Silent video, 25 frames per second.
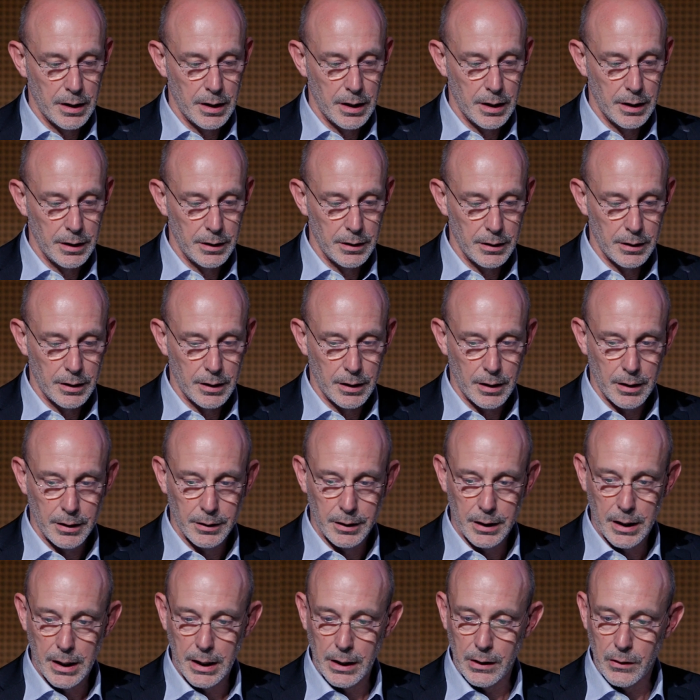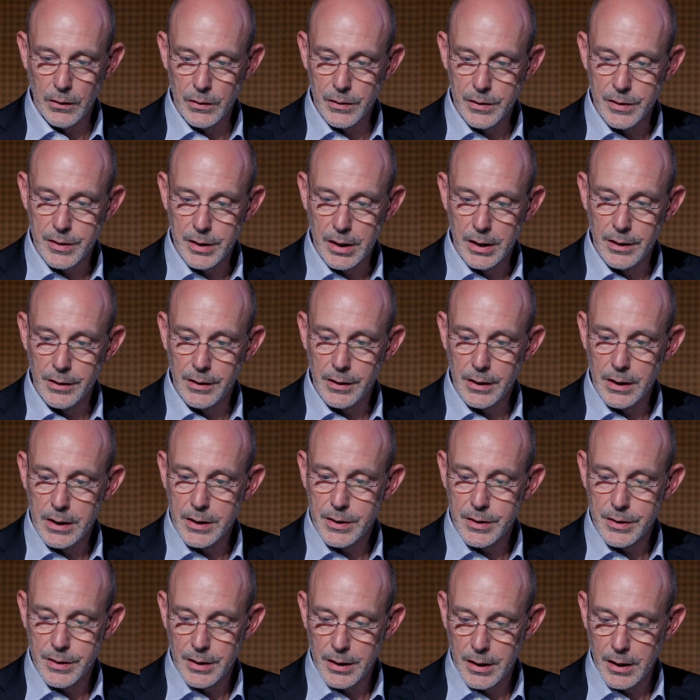and the A constant
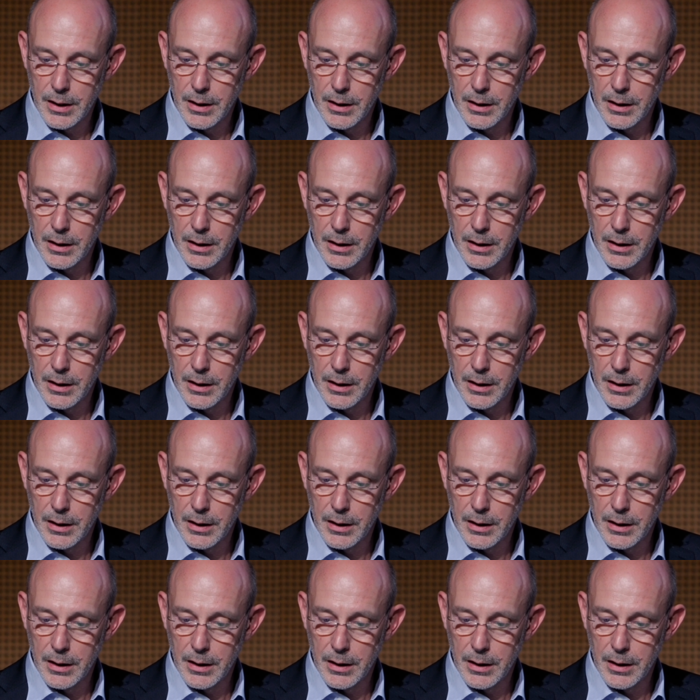is